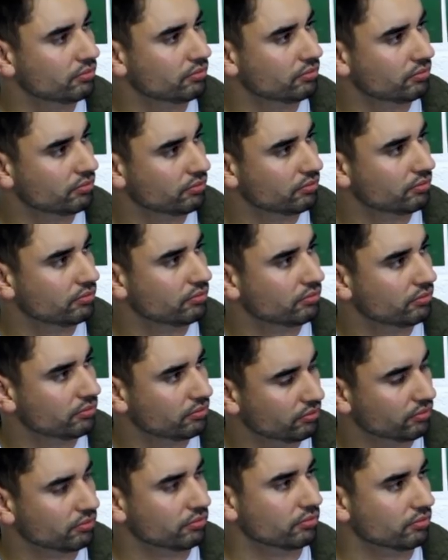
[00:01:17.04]

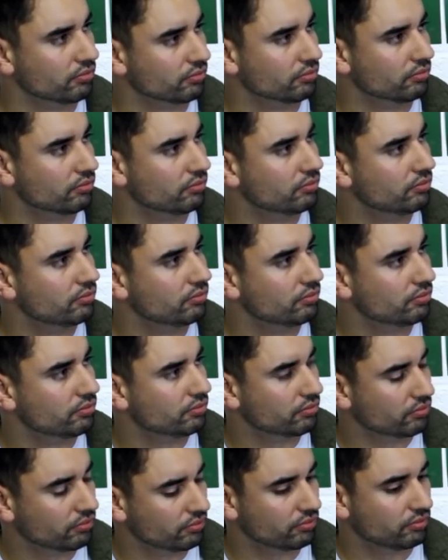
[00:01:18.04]

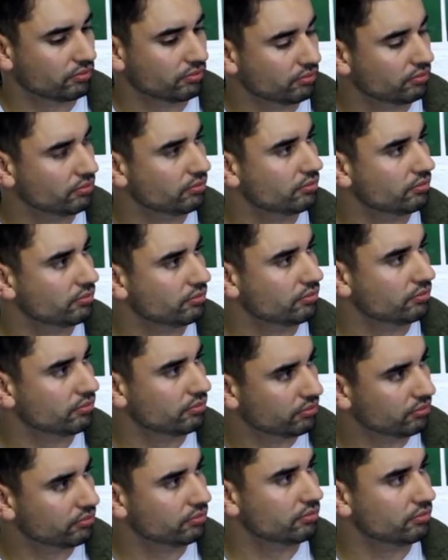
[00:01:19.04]

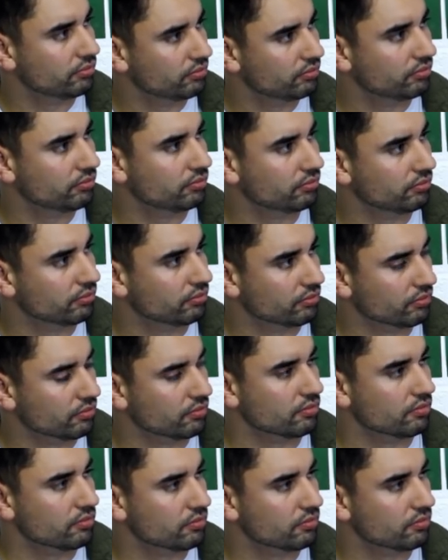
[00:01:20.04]
No words are spoken by the person on screen.